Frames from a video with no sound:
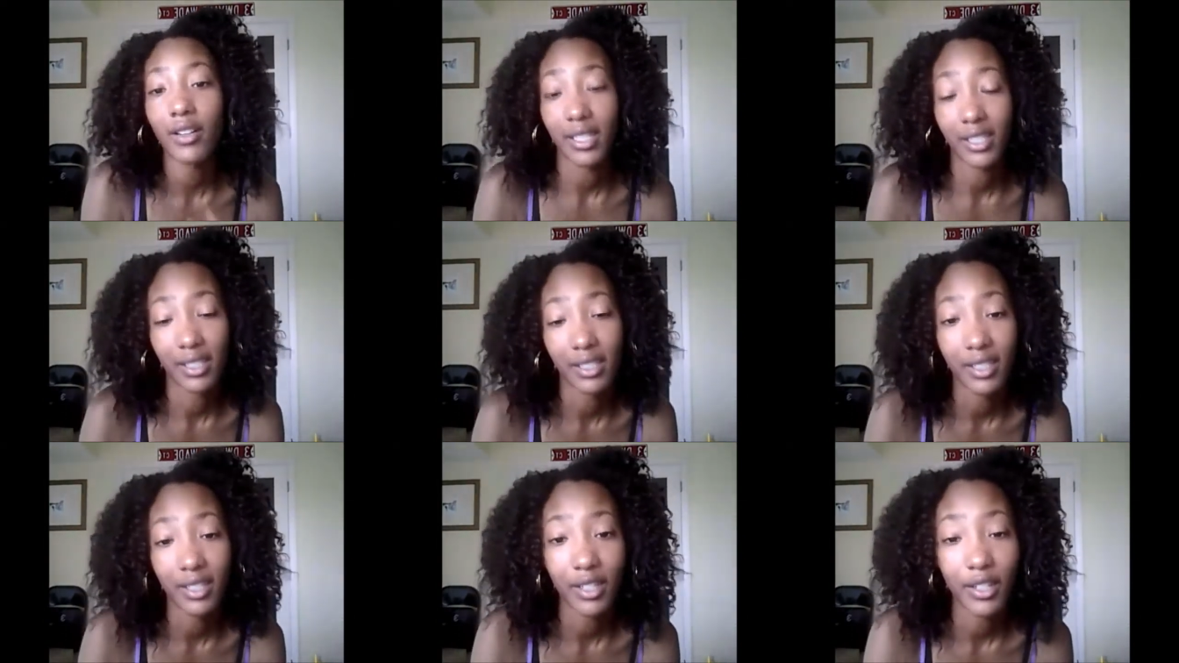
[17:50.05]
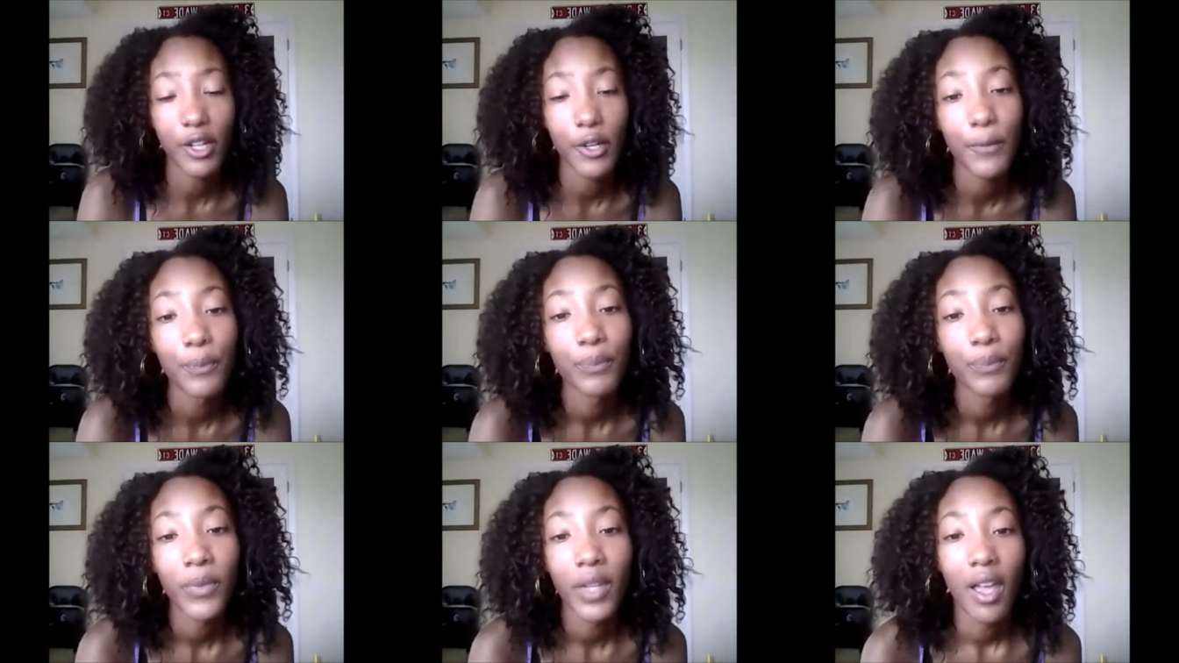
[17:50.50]
it's
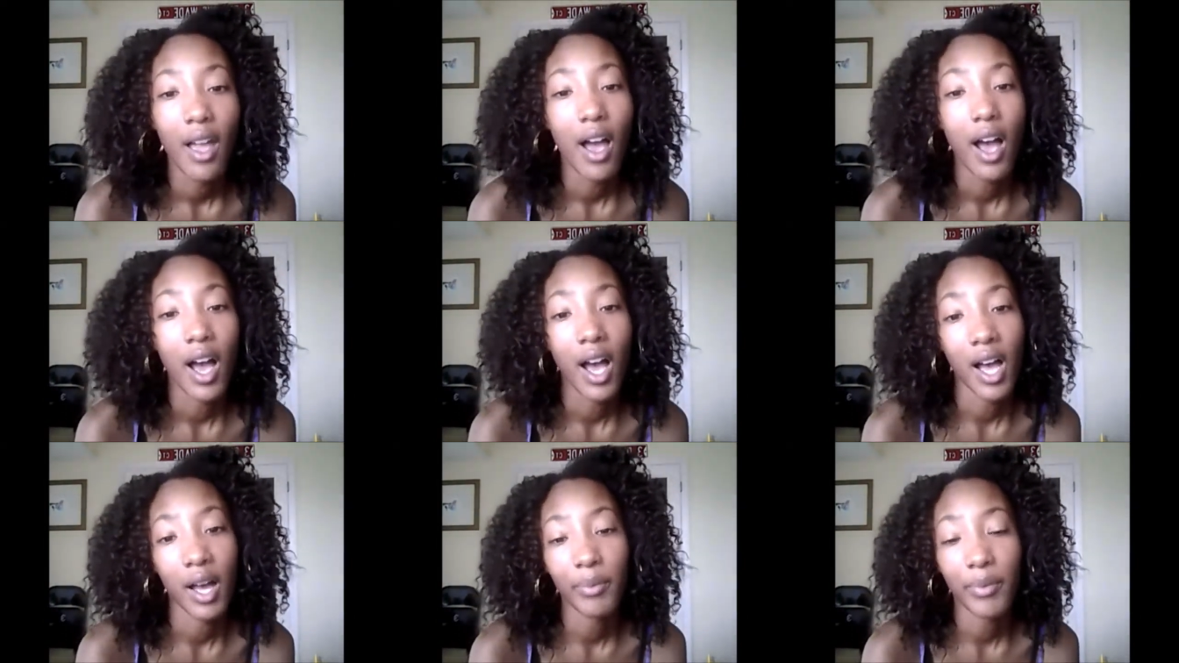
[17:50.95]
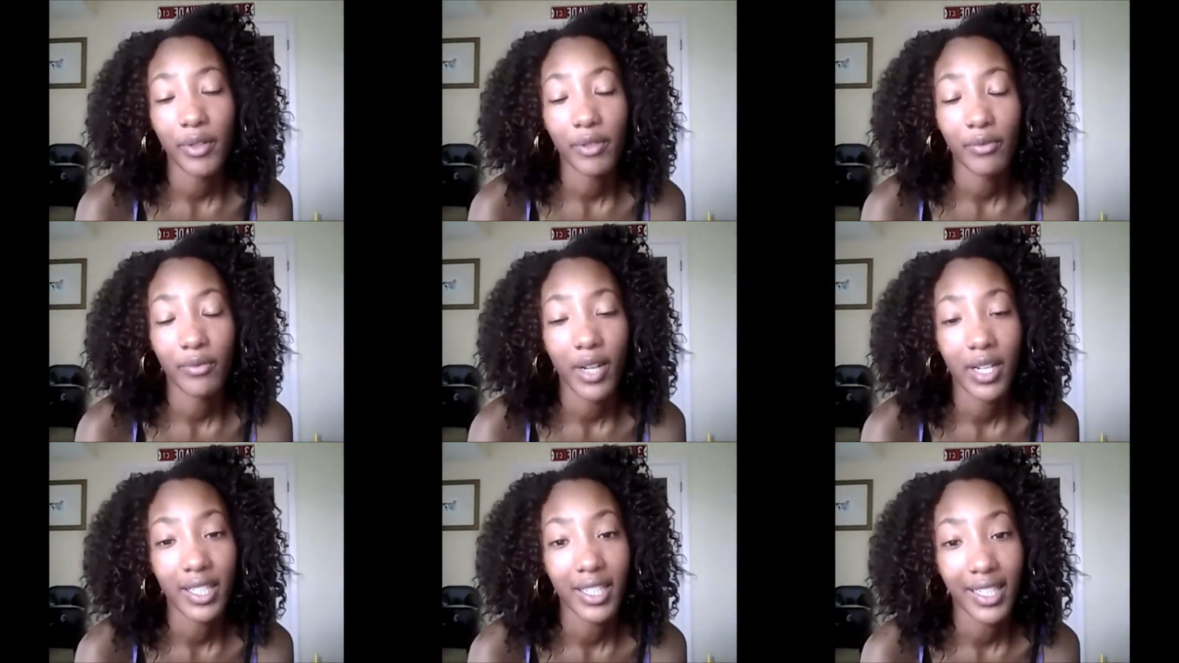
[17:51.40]
still up
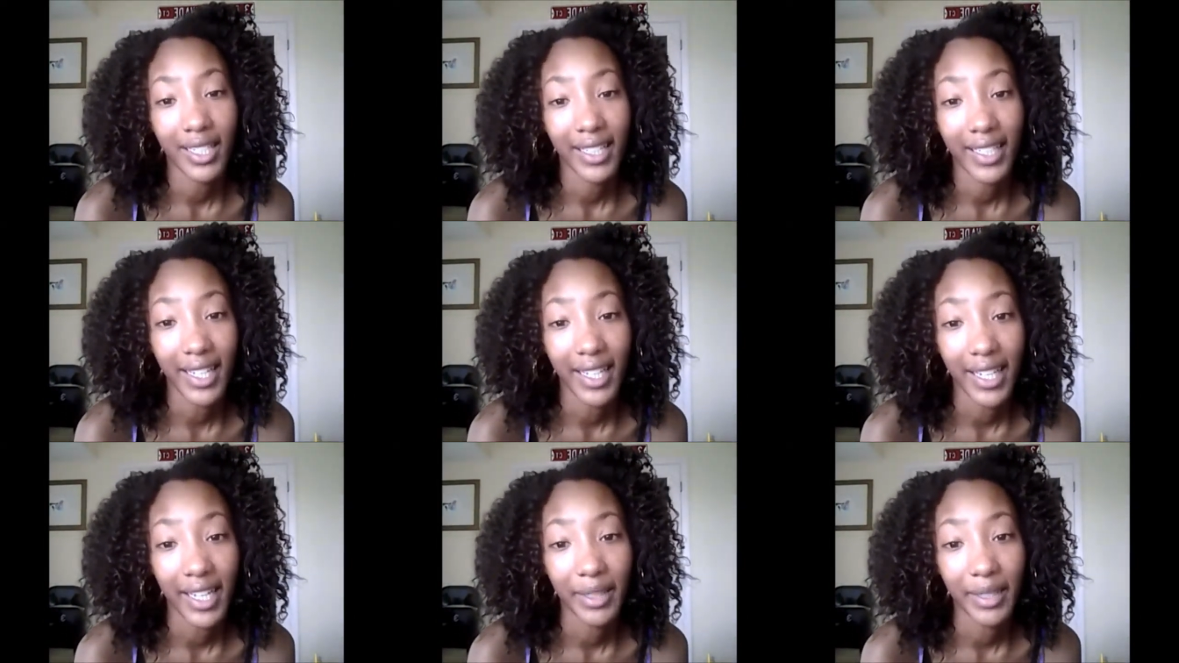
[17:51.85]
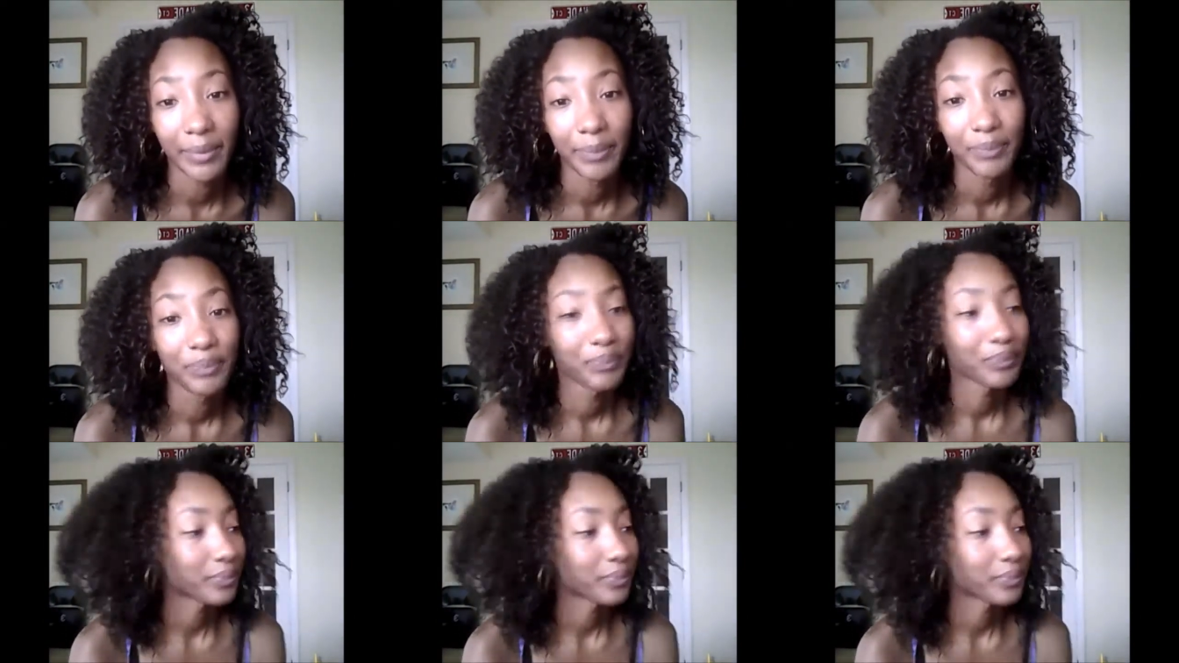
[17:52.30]
and running and kicking.